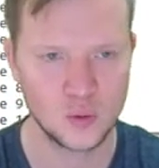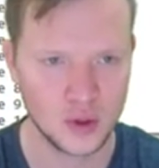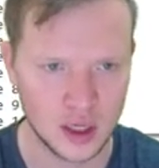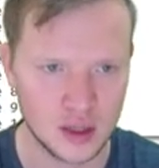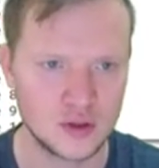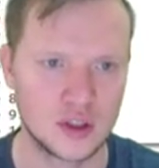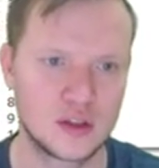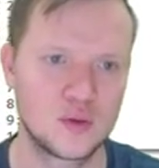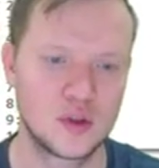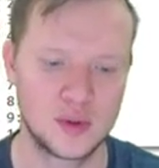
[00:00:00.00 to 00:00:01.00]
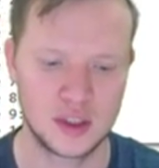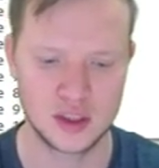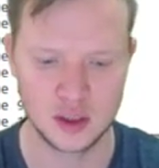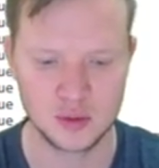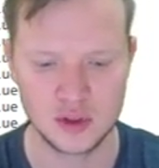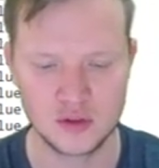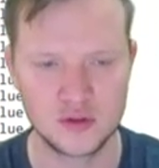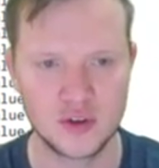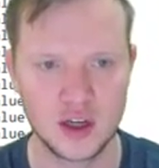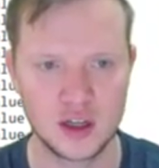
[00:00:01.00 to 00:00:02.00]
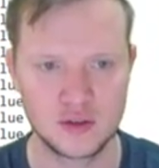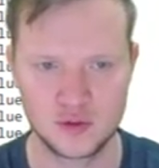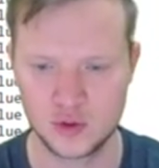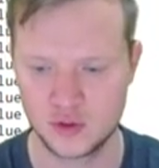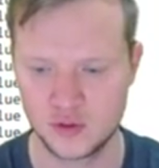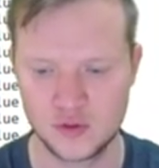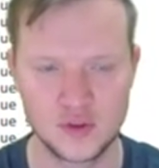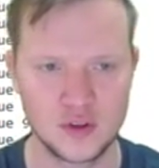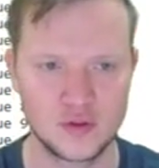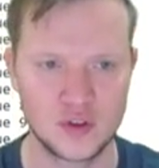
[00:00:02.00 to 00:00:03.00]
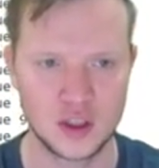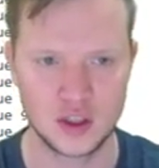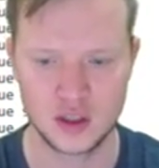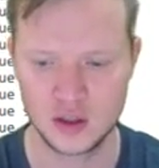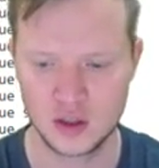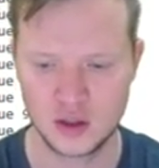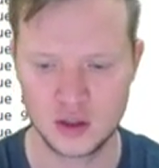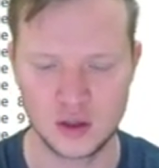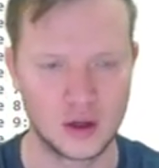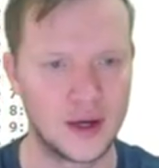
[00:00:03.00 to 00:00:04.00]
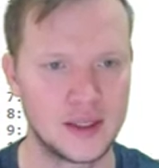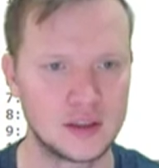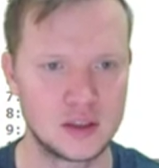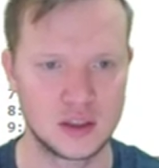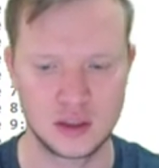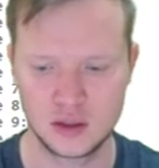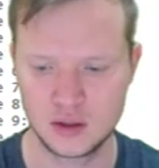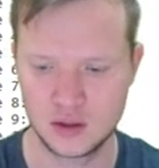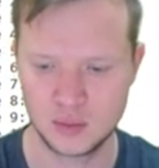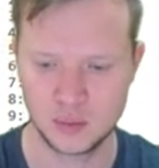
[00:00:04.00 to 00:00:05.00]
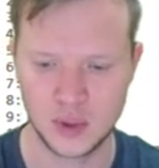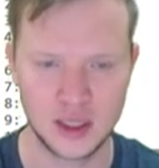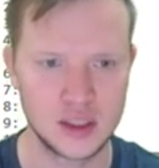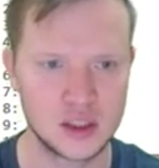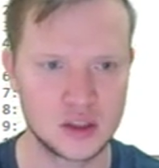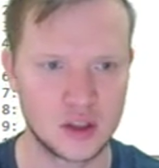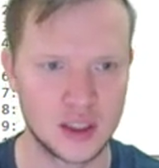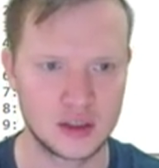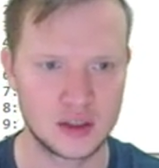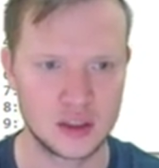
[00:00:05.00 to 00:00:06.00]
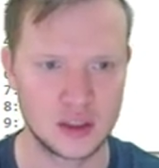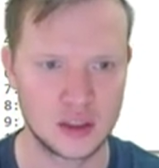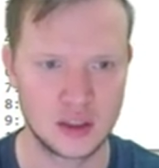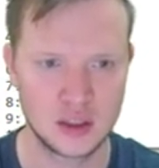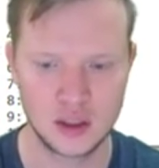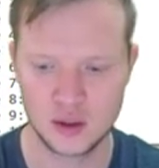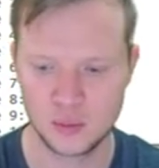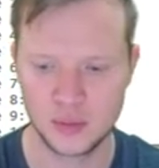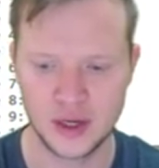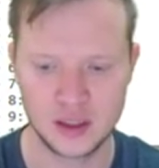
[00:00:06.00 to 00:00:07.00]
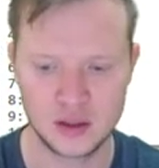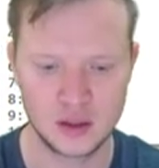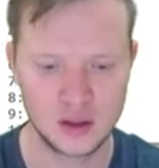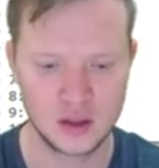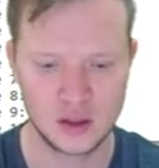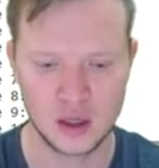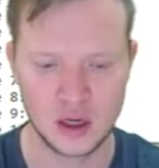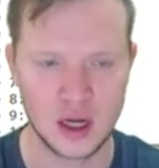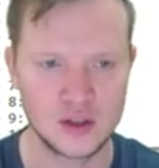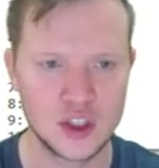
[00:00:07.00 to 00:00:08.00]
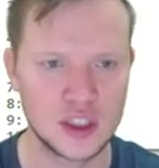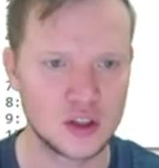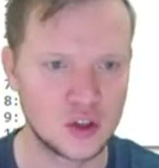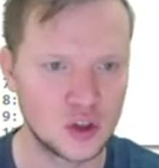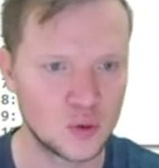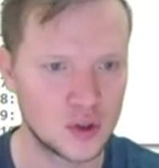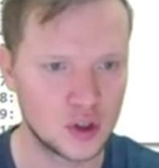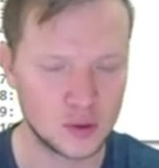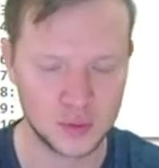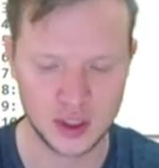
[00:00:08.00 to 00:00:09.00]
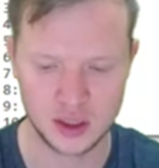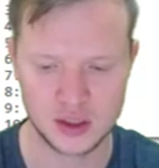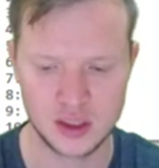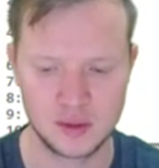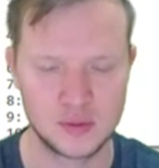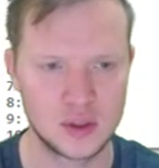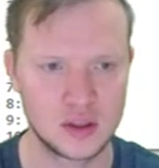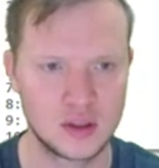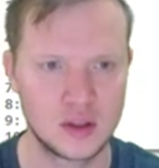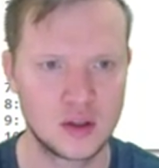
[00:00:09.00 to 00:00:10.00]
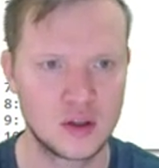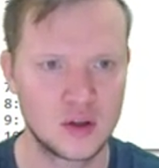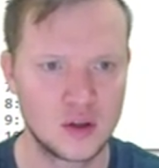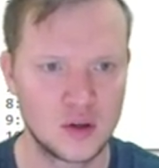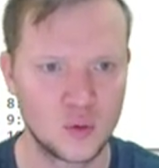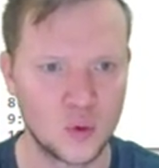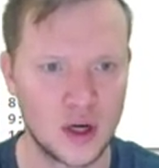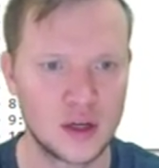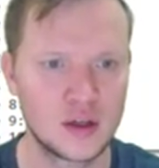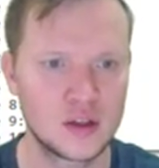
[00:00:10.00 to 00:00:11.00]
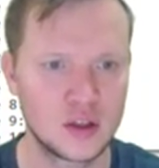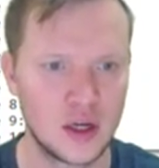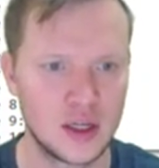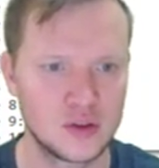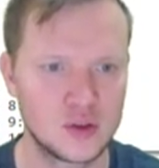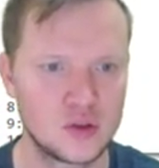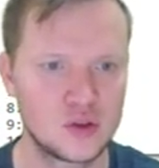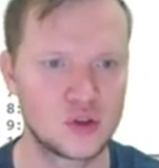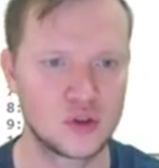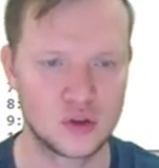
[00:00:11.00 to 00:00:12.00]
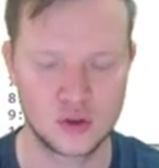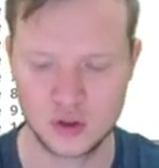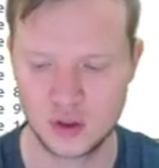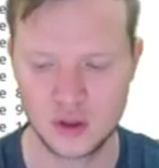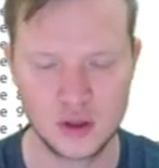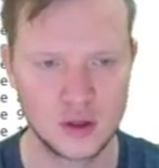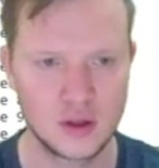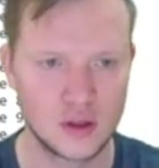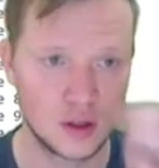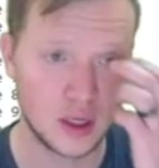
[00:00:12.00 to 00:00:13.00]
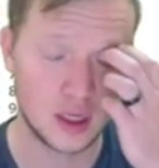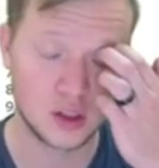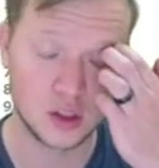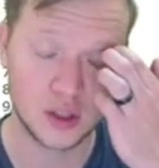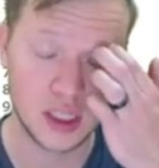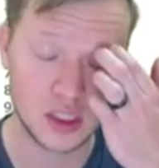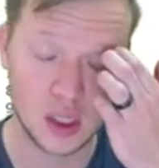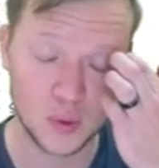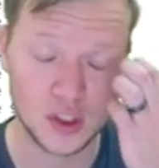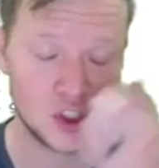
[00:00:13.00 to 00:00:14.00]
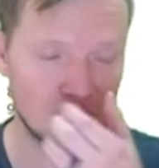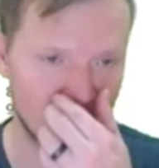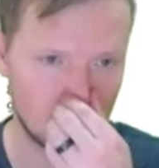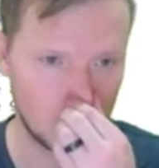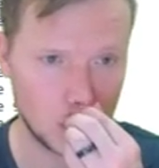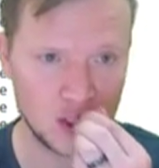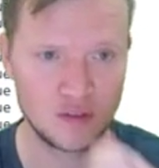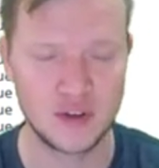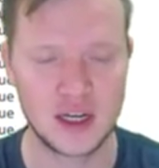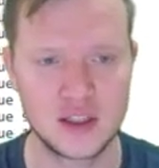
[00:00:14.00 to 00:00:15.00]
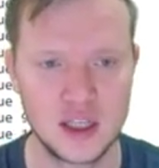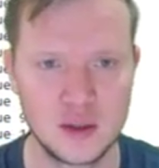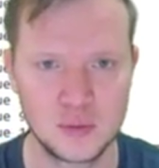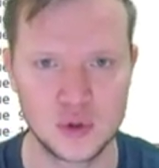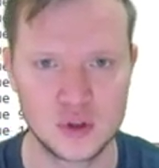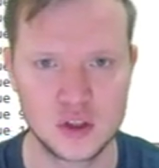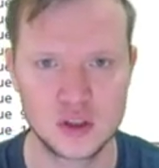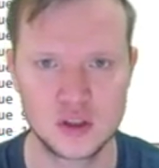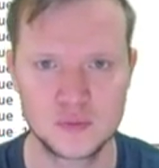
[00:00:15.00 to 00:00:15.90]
100 will be accepted 5 50 90 minus 90 but 102 will not be accepted 1 and 2 okay so that's how we check for invalid inputs